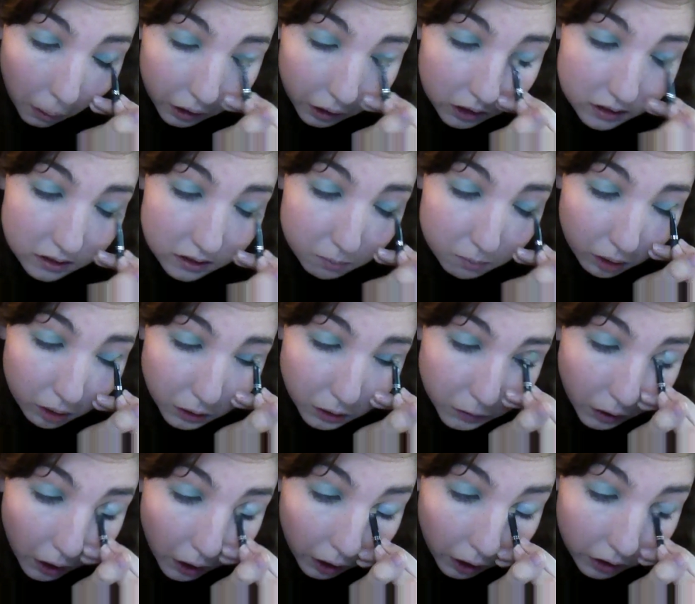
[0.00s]
It is much
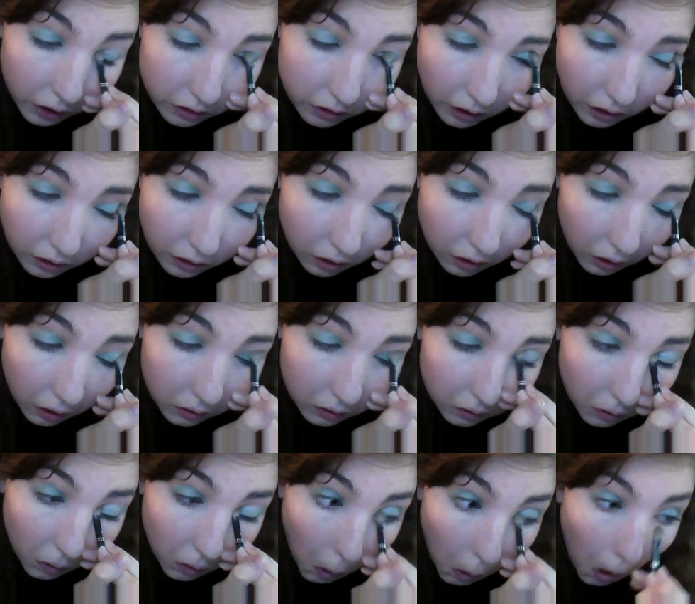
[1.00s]
darker than it
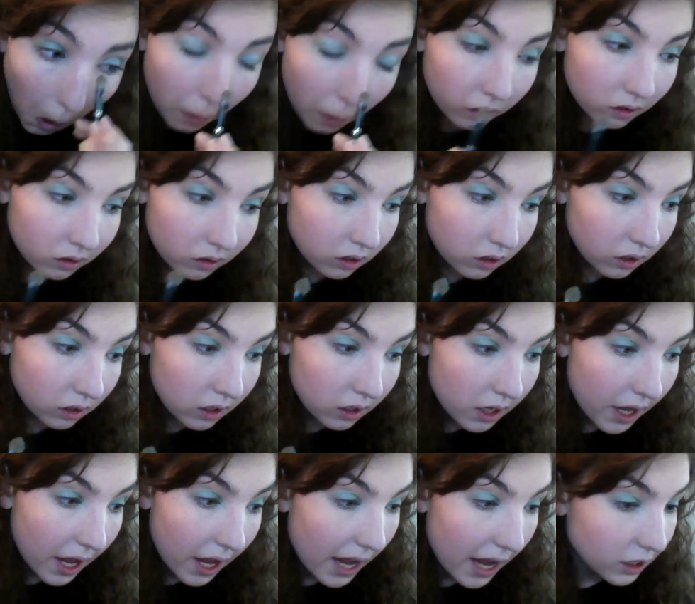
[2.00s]
looks.
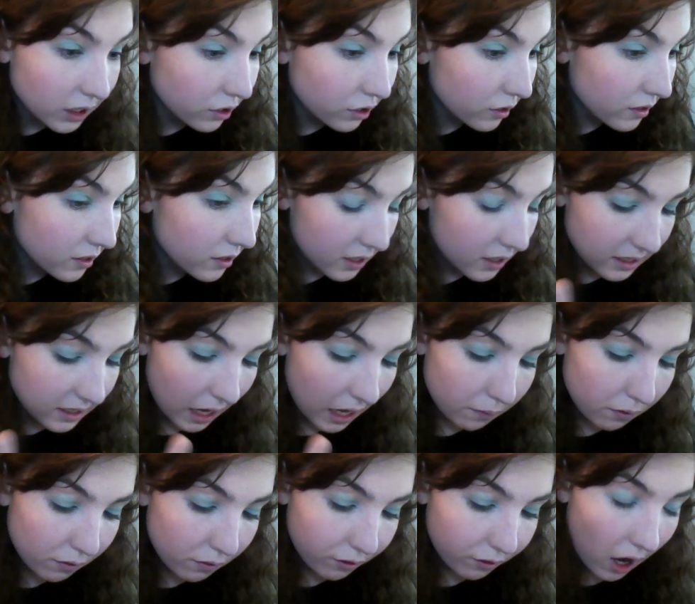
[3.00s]
It's just the type
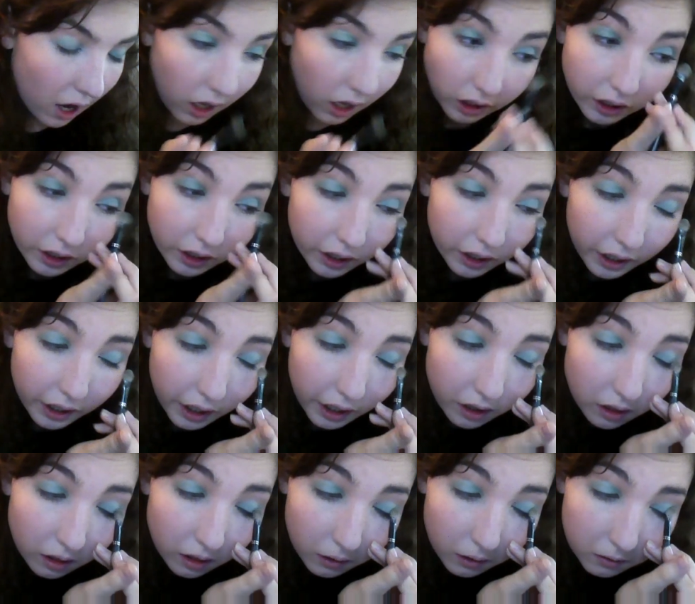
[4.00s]
of color, and I
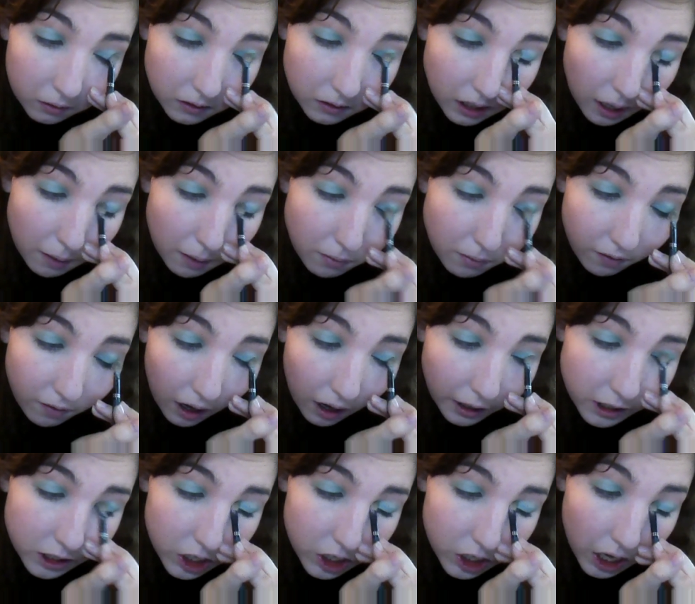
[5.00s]
think the type of
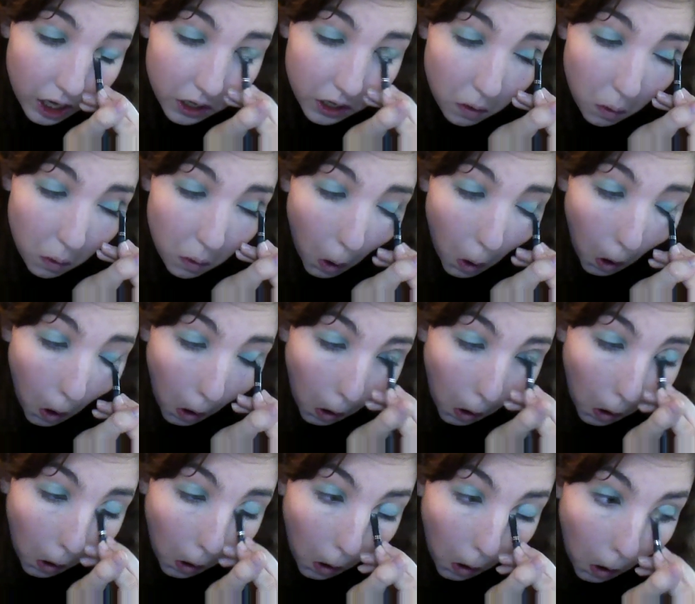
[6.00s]
eyeshadow.
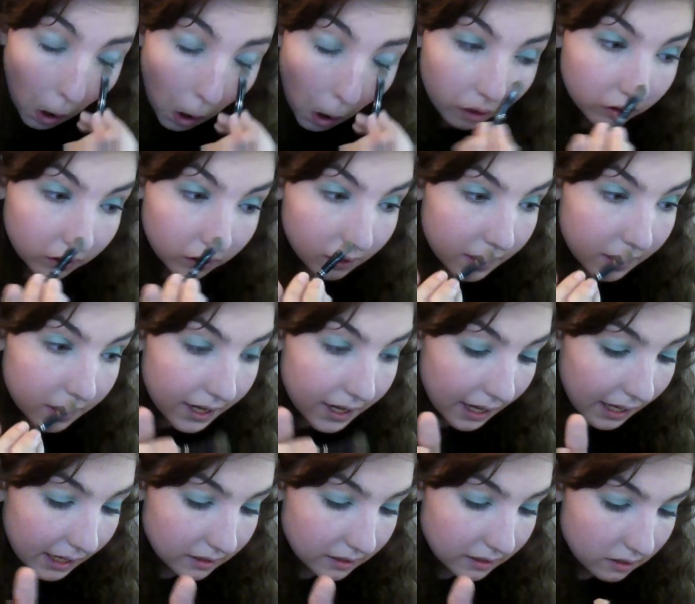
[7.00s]

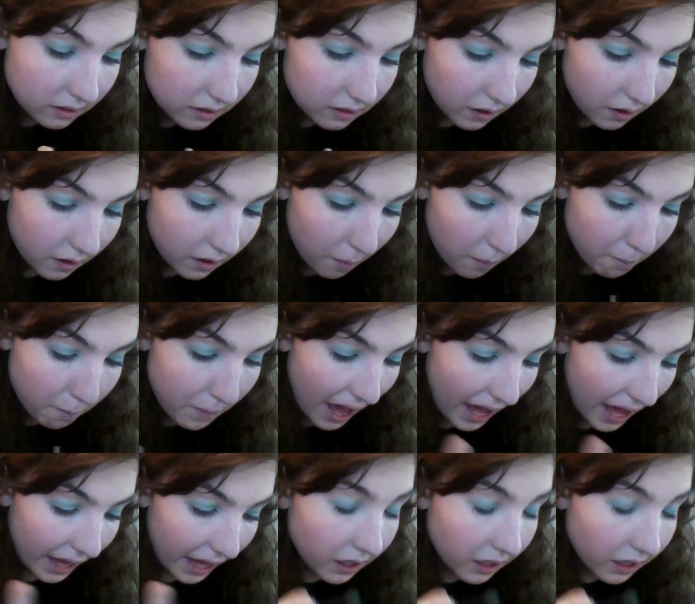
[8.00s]
It's matte.